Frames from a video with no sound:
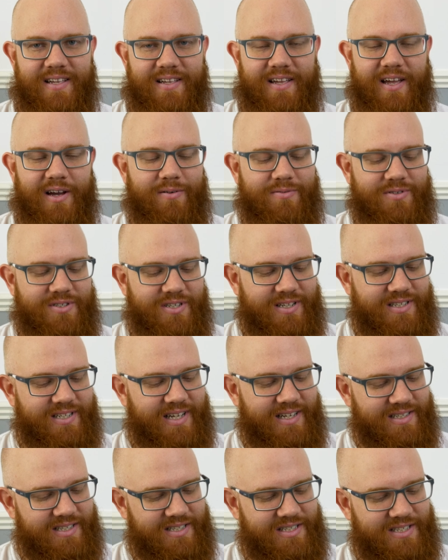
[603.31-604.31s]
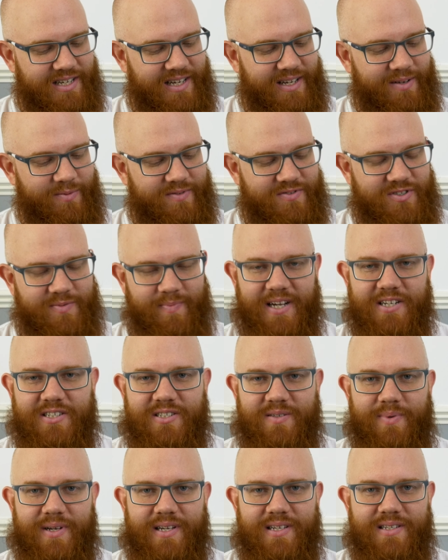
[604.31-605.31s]
girls do you tend to see with
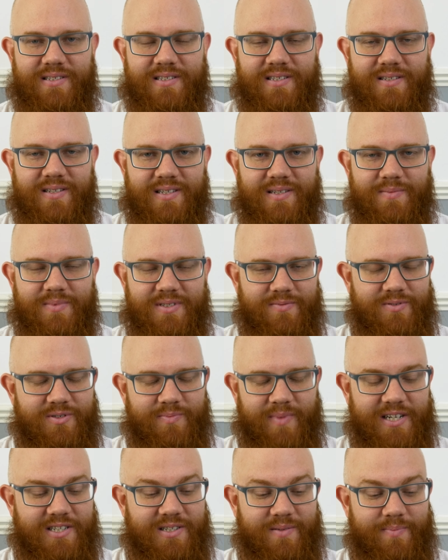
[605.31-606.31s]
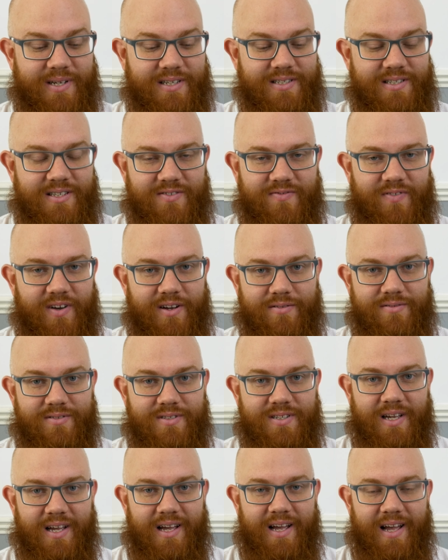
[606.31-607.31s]
smashed to pieces
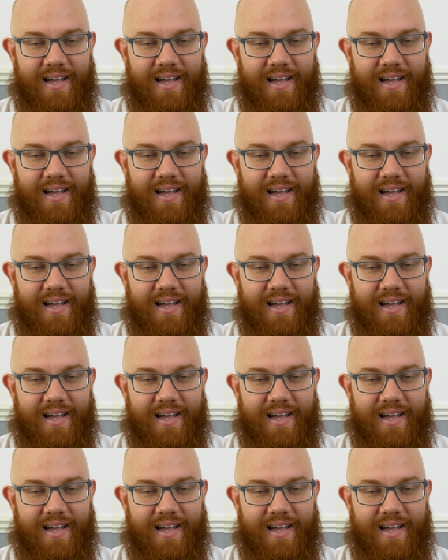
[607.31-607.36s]
phones?